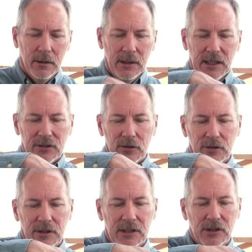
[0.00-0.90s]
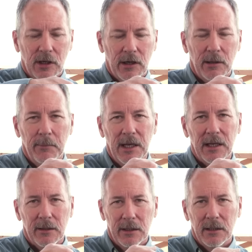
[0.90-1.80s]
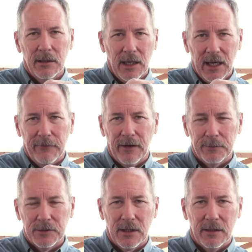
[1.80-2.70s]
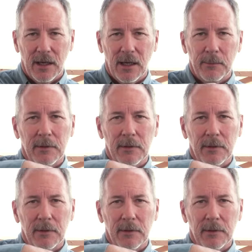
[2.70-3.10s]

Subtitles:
Knees usually degenerate medially 85% of the time,